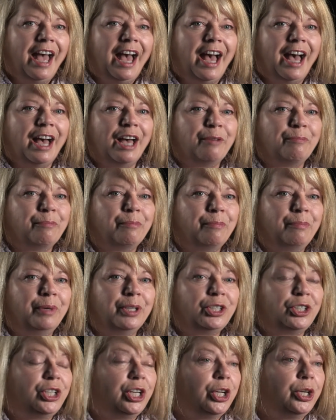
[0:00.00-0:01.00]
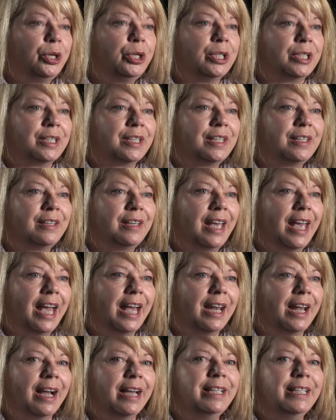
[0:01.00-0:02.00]
Um, but she couldn't,
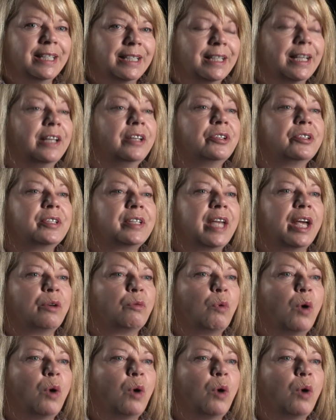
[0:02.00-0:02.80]
and I didn't understand